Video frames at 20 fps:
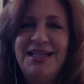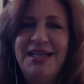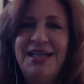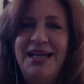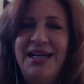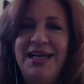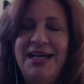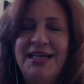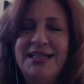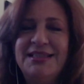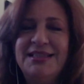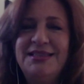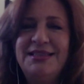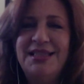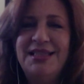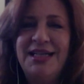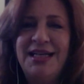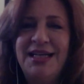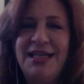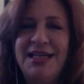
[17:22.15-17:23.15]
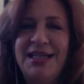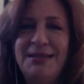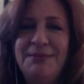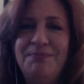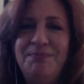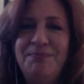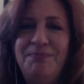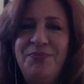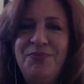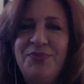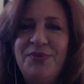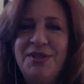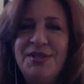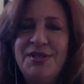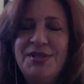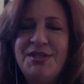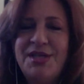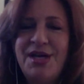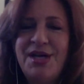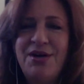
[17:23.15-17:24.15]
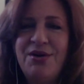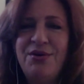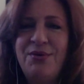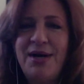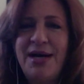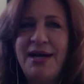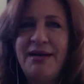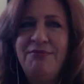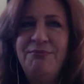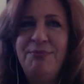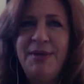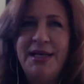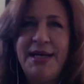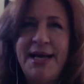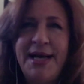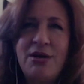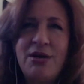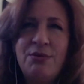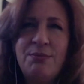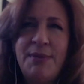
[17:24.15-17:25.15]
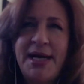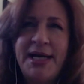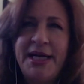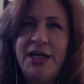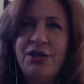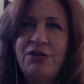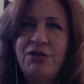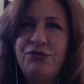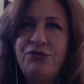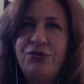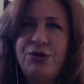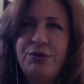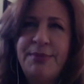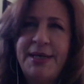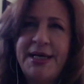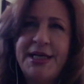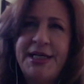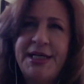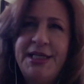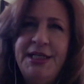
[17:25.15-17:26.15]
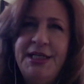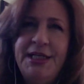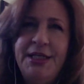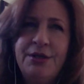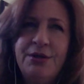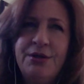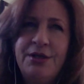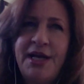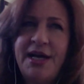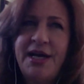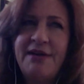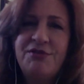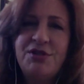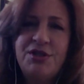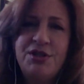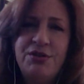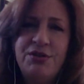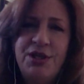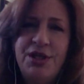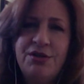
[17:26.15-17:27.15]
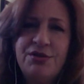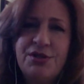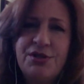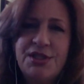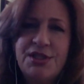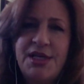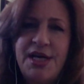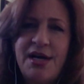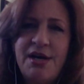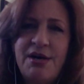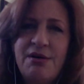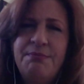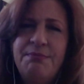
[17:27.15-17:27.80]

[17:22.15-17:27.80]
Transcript: And so I've been out on my own for about 1.5 to 2 years now,